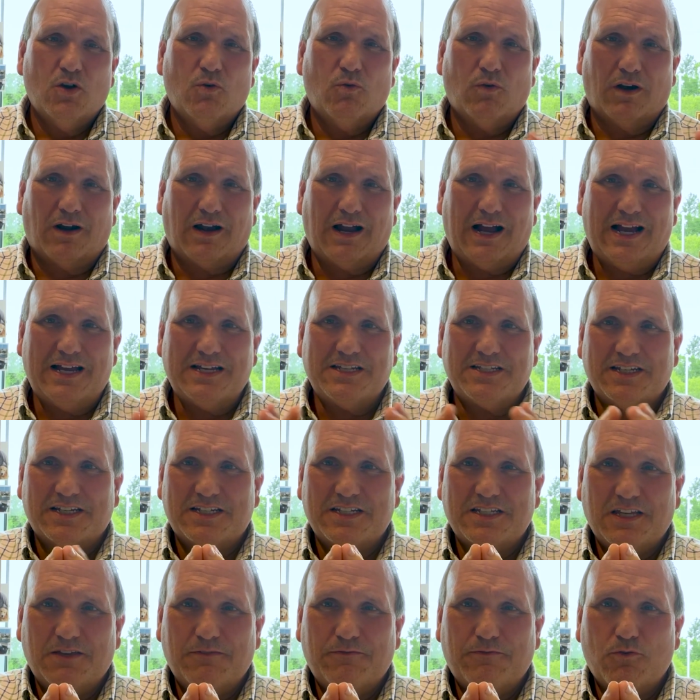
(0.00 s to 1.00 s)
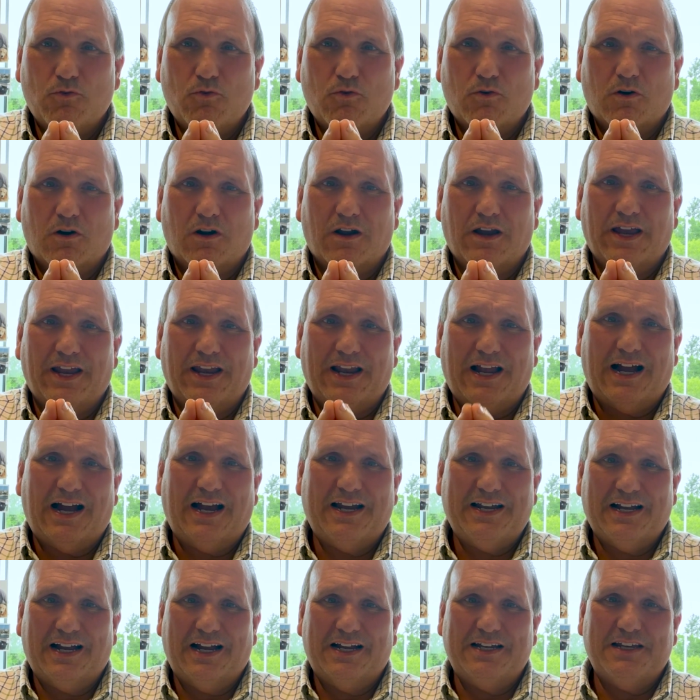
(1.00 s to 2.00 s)
where I-64 and
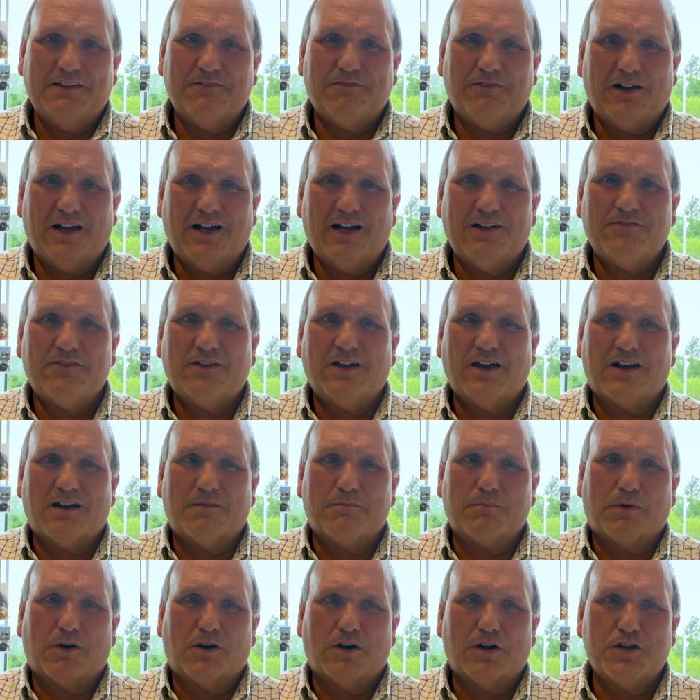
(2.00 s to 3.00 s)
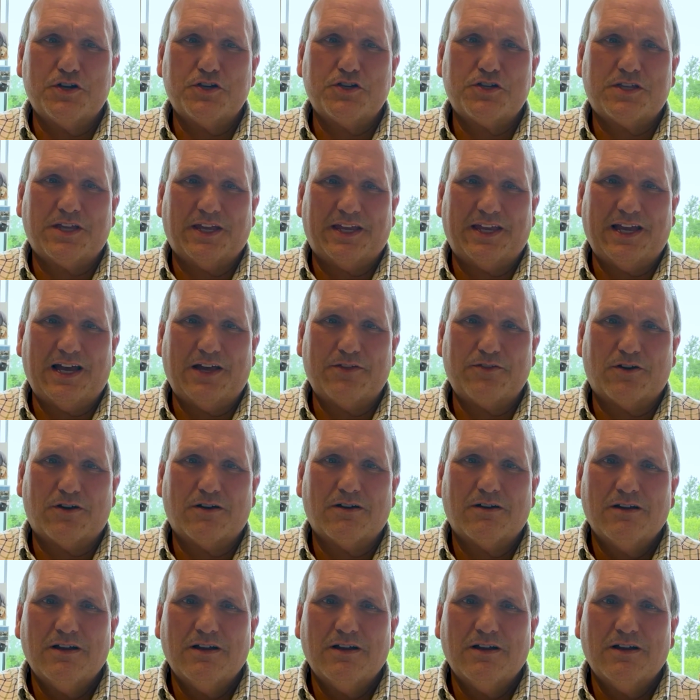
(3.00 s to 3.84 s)
I-95 kind of merge together.